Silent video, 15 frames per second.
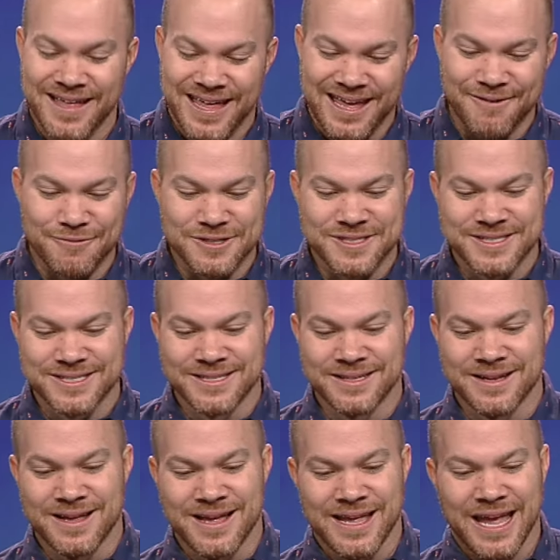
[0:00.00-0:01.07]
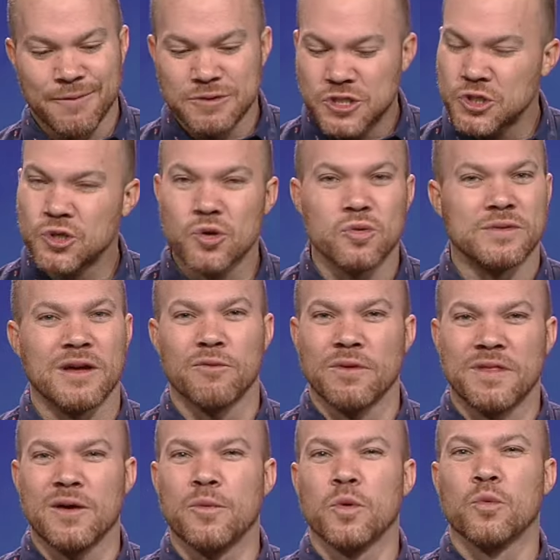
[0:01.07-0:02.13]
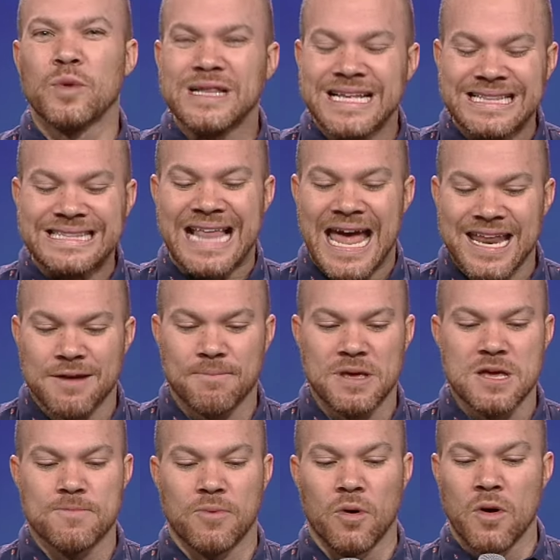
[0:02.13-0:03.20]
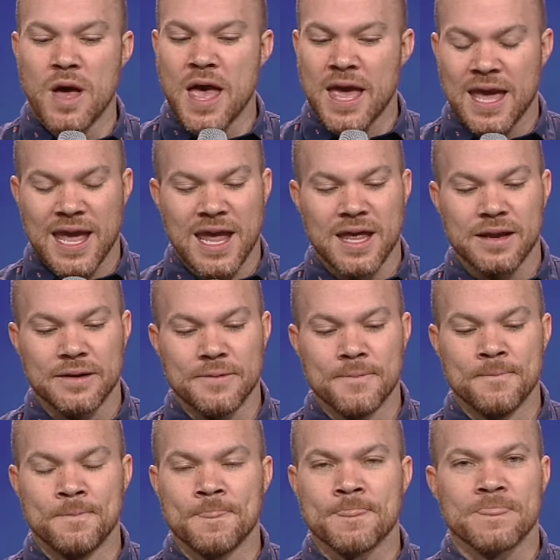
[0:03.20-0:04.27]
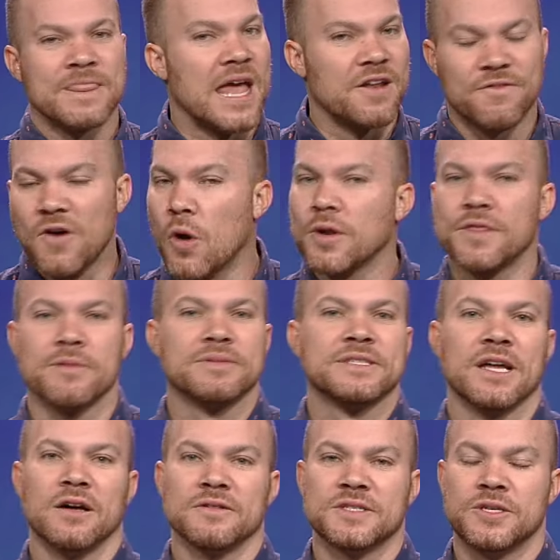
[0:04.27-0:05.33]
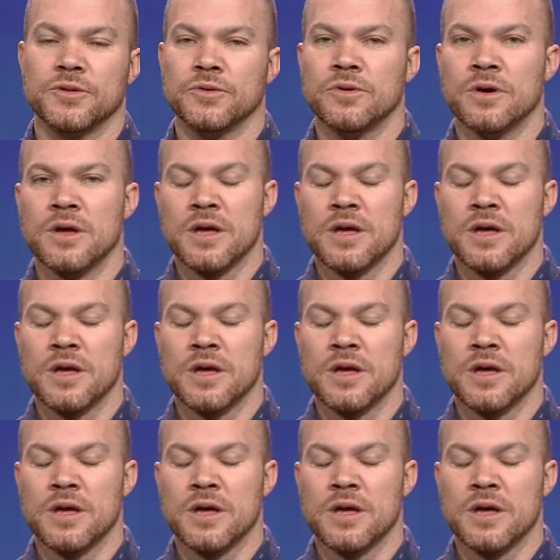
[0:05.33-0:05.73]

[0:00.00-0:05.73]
It was true. They were really letting people in. They devoted themselves to